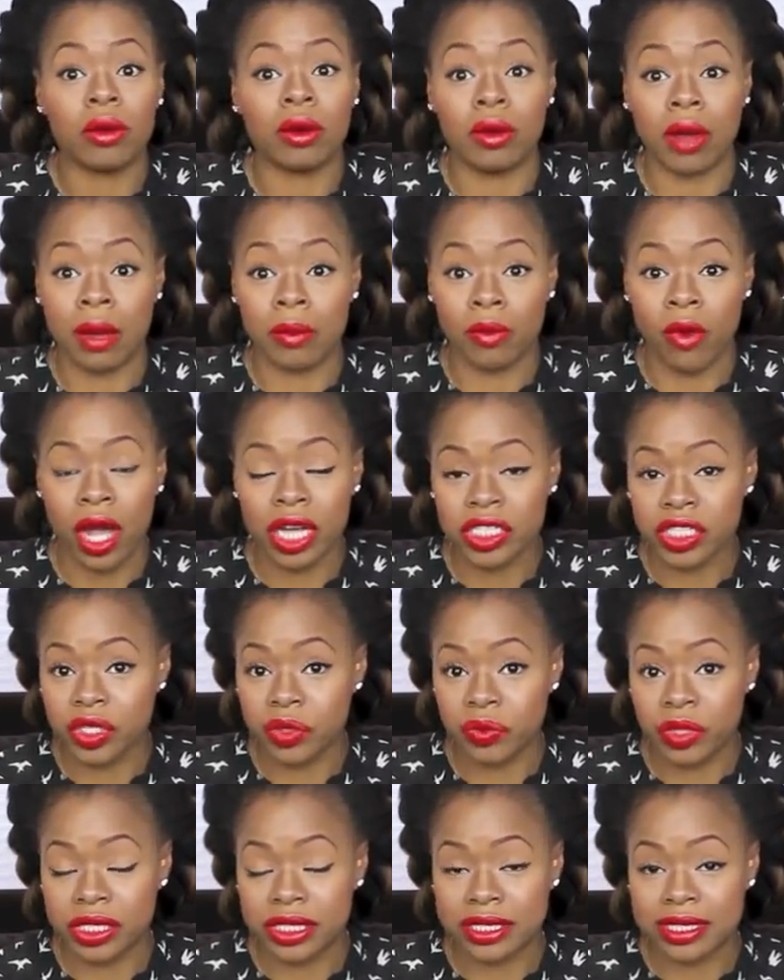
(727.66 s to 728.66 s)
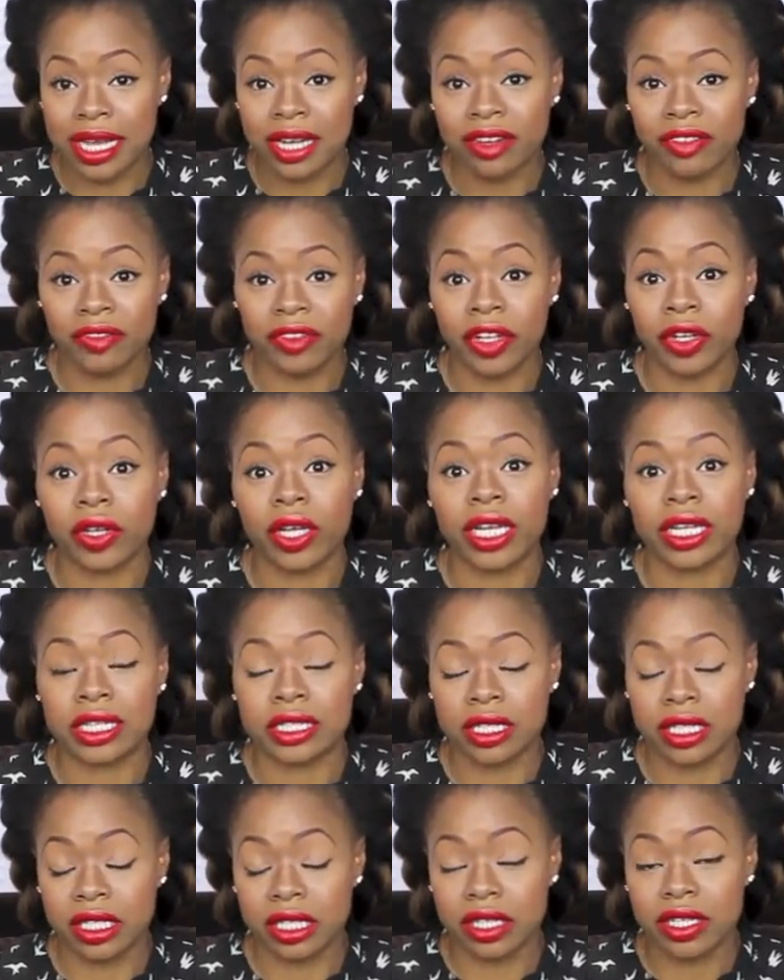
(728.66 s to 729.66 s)
I'm washing with Cetaphil and
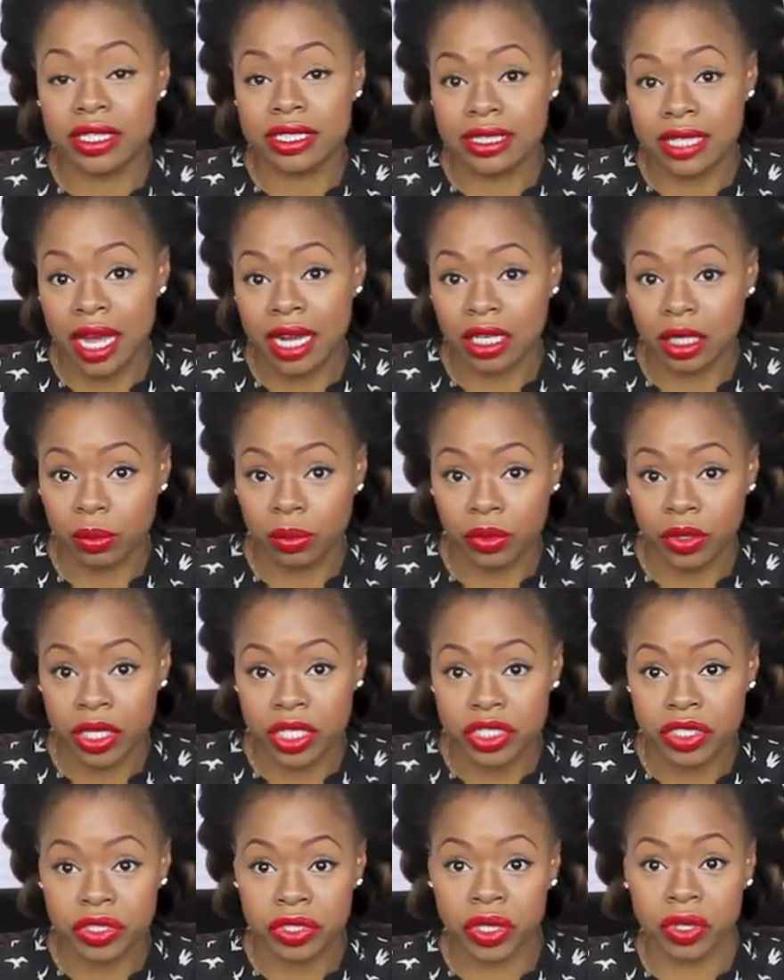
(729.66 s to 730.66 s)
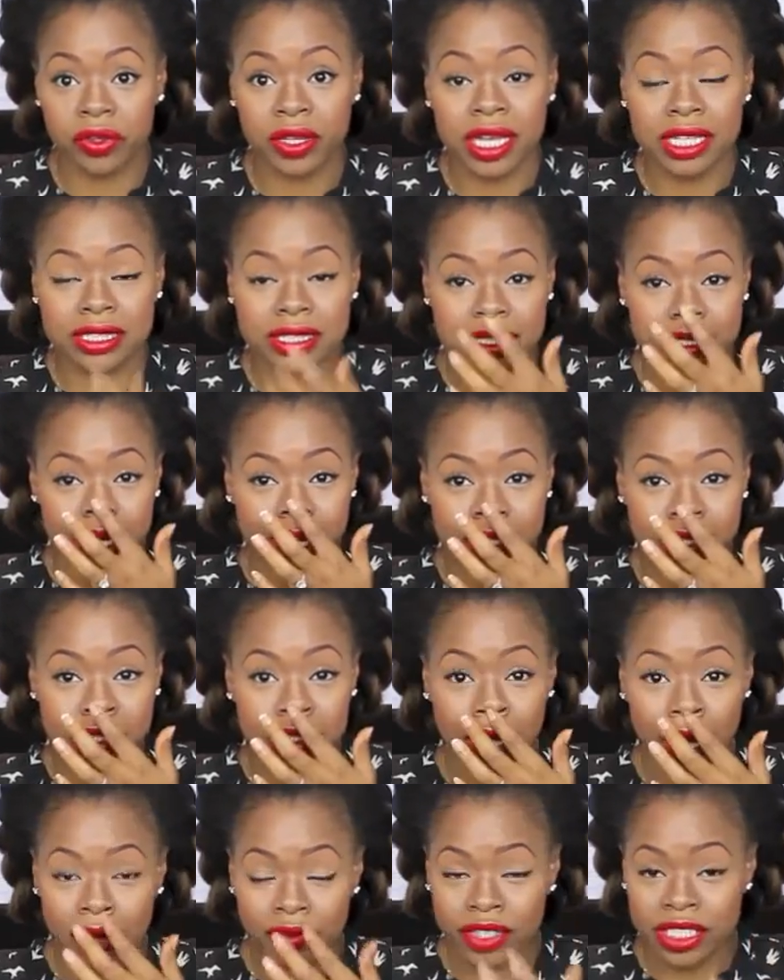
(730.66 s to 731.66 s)
a Clarisonic brush. So that's a
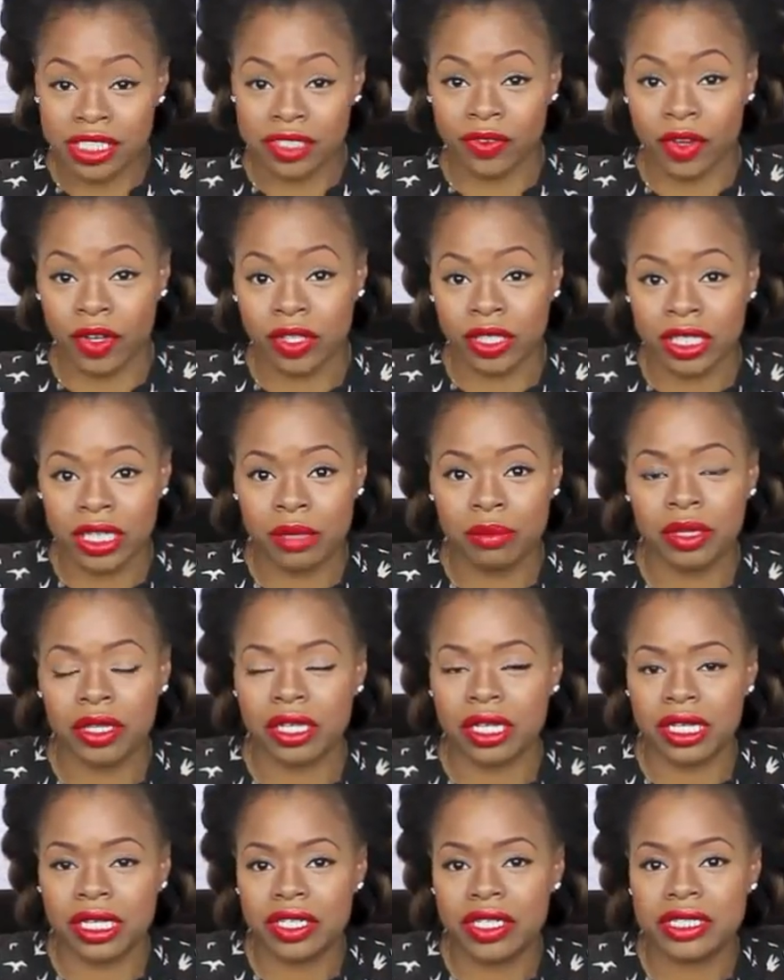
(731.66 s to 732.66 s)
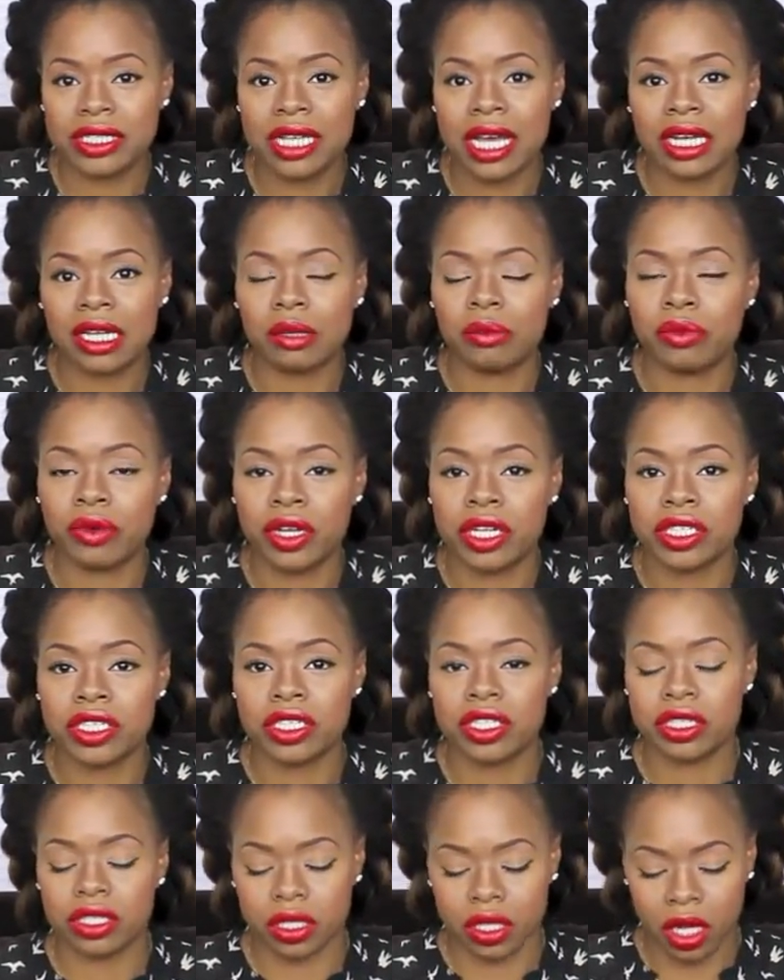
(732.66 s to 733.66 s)
soft exfoliant, but the Clarisonic
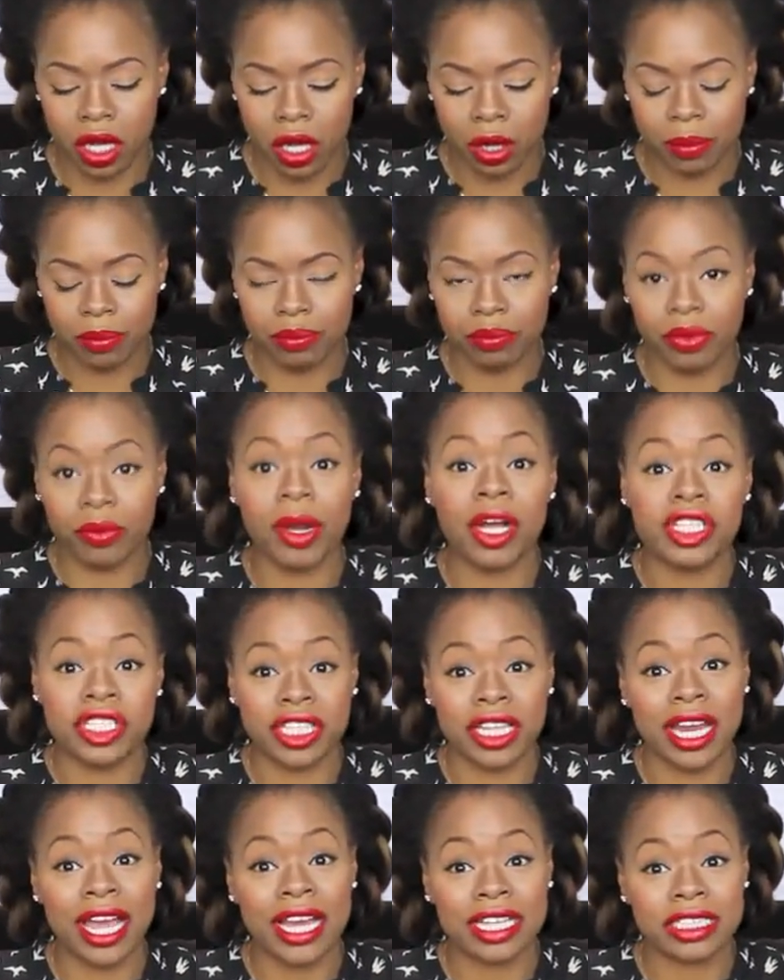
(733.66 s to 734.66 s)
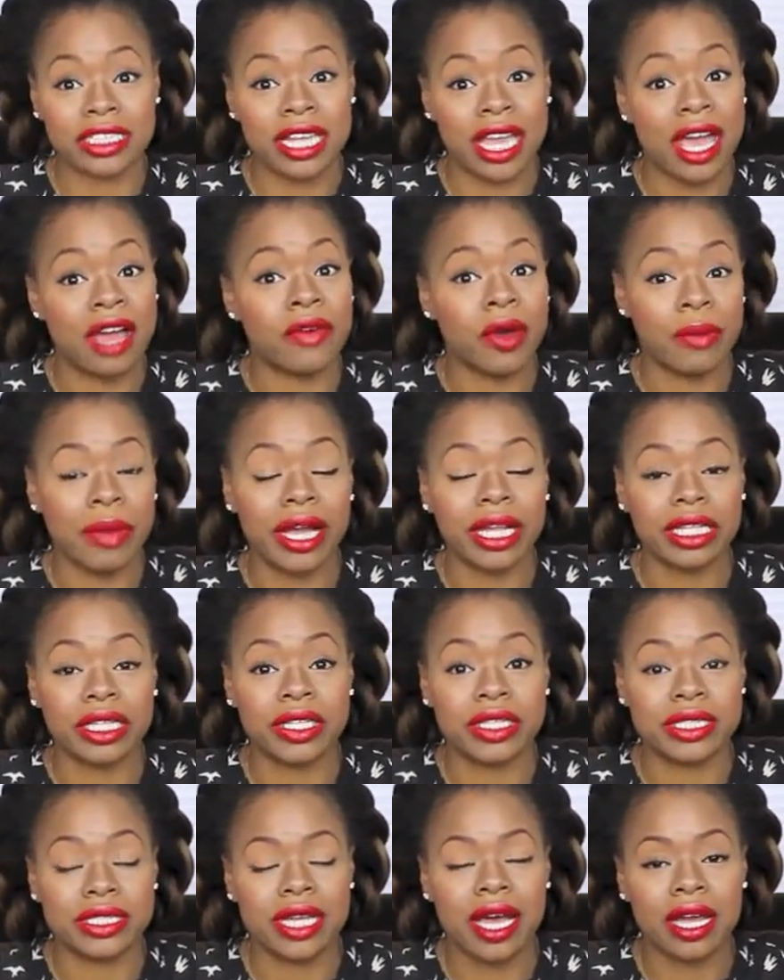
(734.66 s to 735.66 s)
brush that I actually had on my
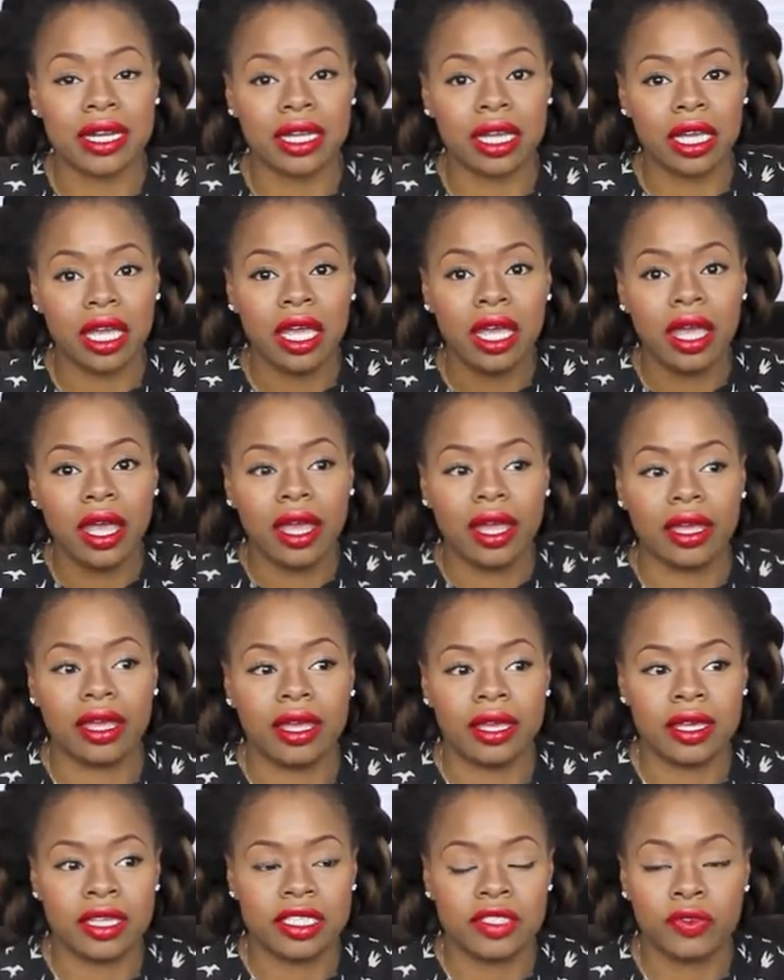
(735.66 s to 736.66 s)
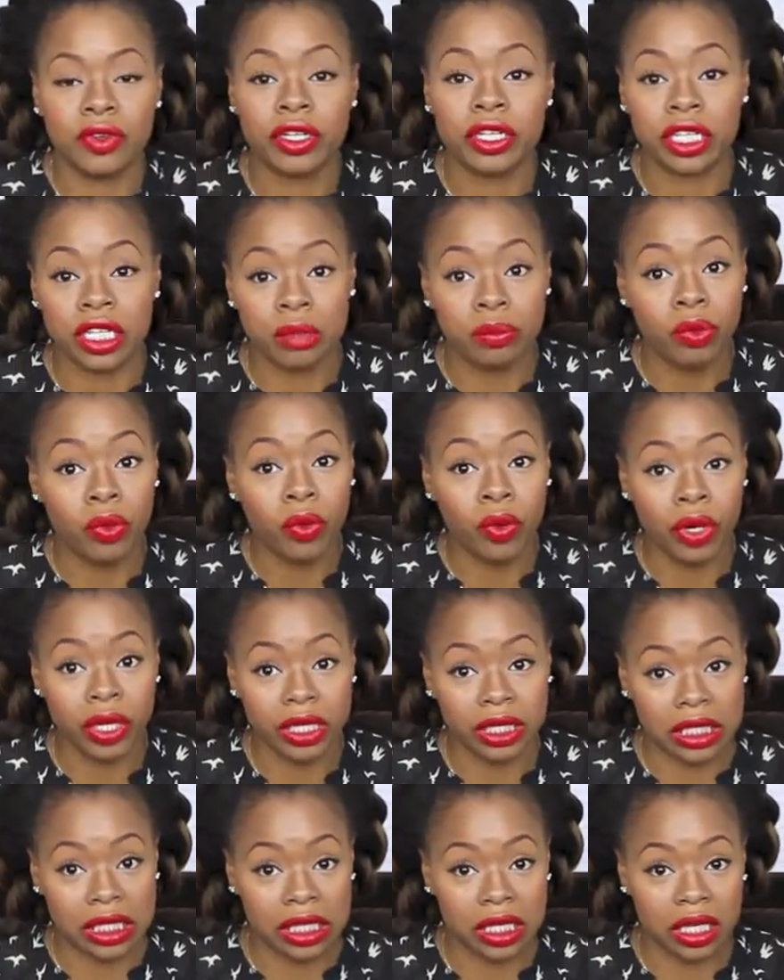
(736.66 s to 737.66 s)
Clarisonic is for deep pore
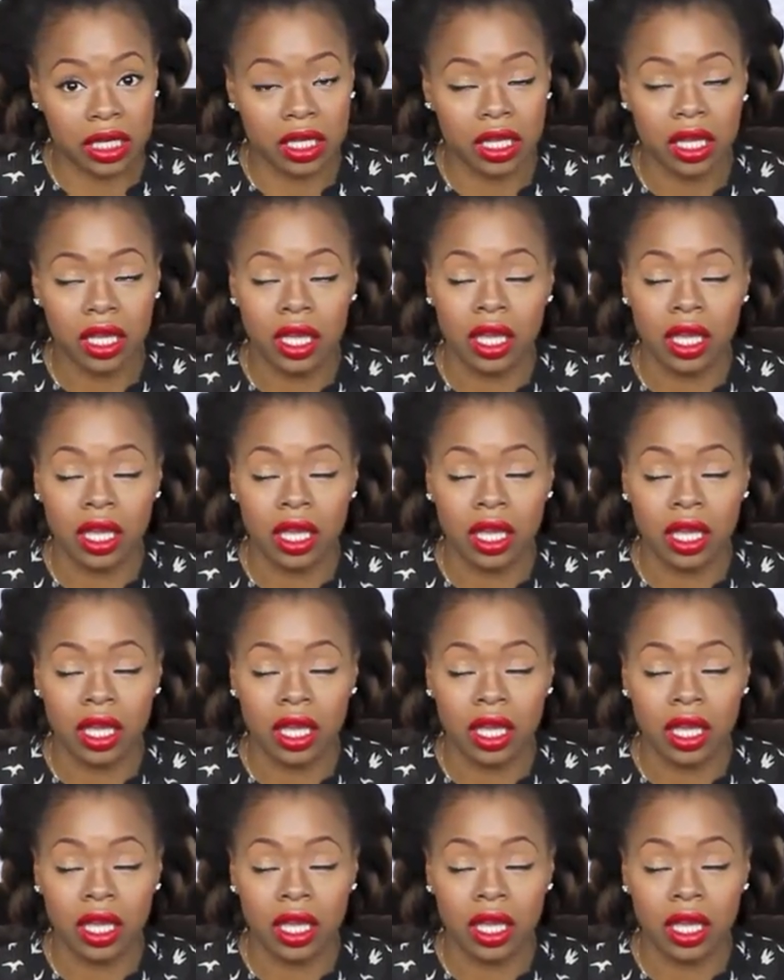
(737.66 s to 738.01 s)
cleaning.